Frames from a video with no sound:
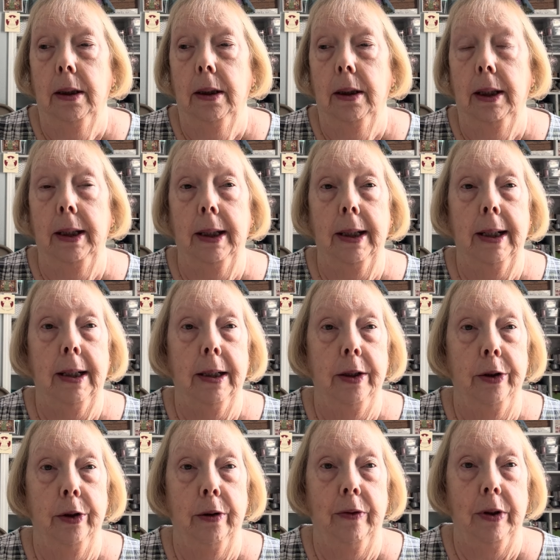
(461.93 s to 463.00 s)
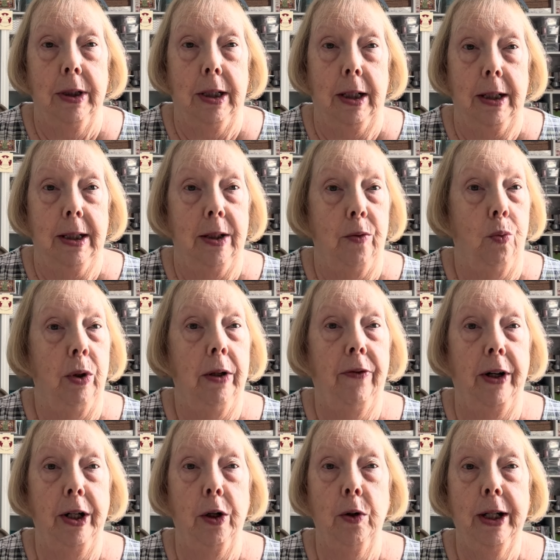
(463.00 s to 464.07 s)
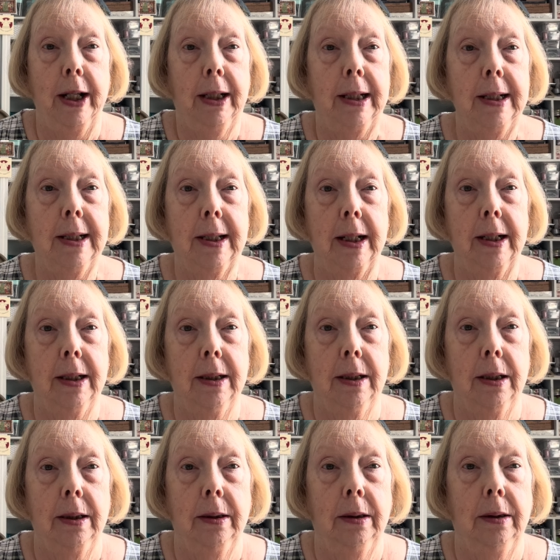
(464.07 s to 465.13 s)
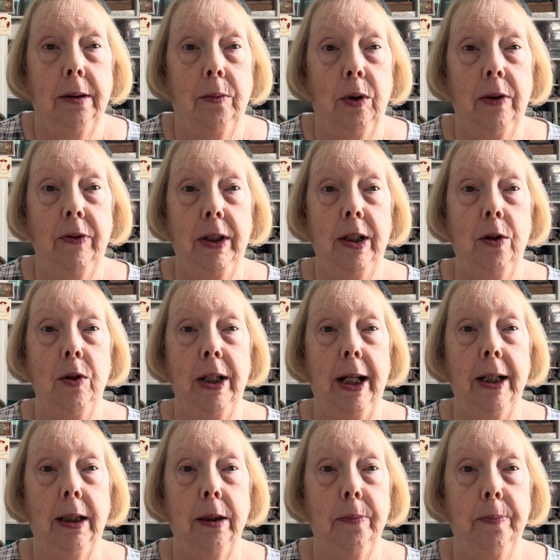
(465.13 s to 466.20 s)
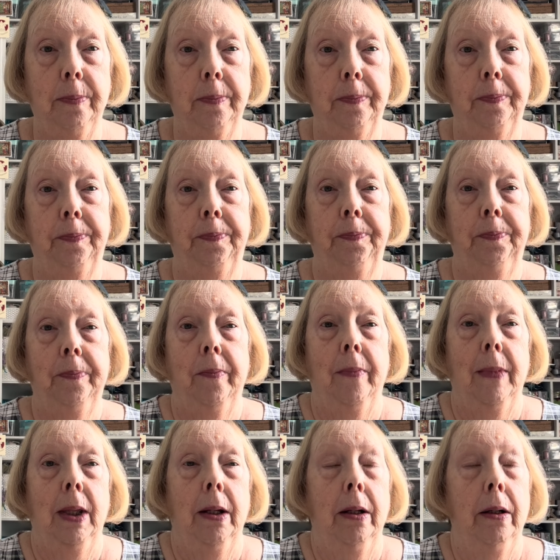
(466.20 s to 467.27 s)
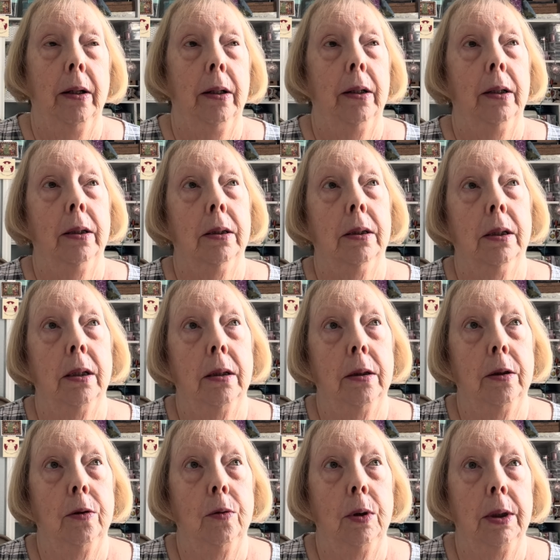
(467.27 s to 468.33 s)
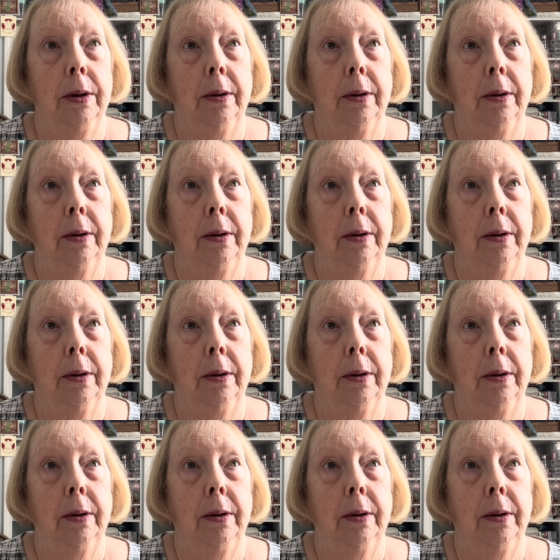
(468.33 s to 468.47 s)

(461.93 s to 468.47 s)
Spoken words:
And then I got nervous. So I said, what if I don't get these things? What if I don't get them? So